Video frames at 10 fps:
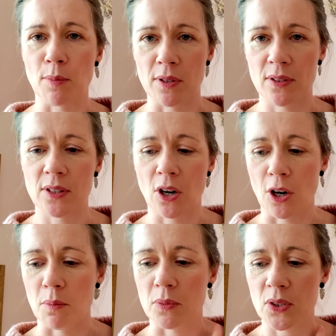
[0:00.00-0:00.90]
months'
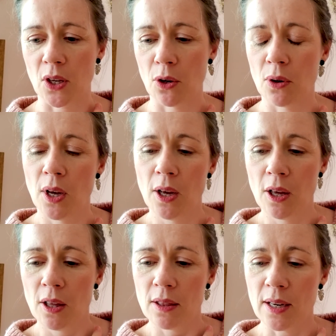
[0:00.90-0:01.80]
time. So
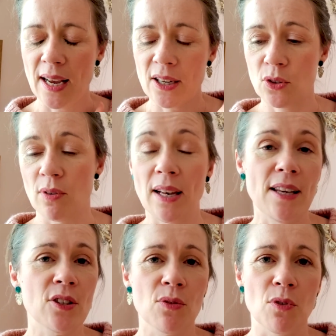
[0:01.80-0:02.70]
the next
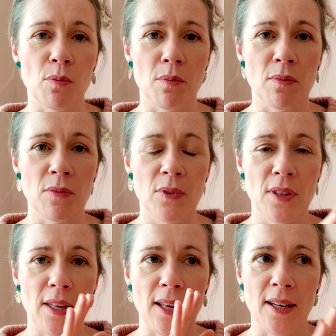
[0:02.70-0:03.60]
release from
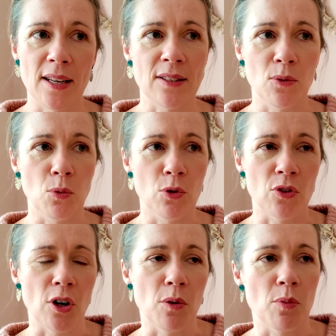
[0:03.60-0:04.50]
the Knitted
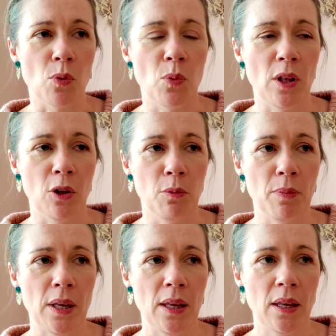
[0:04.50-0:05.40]
Wardrobe will
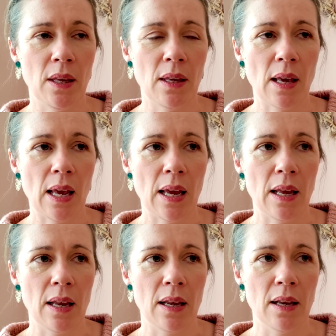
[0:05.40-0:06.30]
be
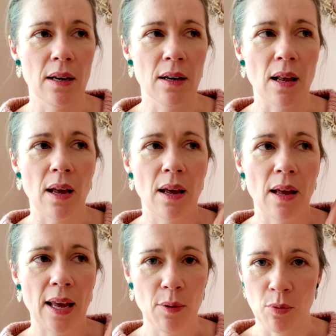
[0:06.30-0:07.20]
in
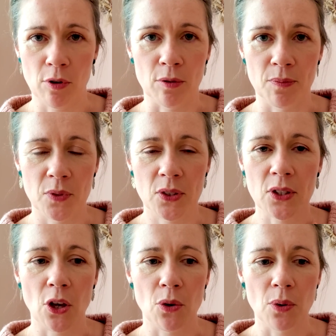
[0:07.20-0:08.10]
April.
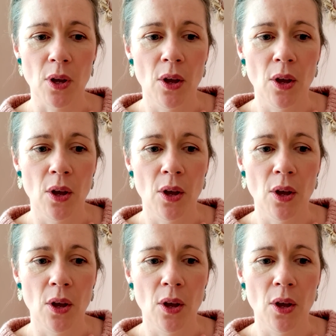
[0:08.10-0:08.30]
So,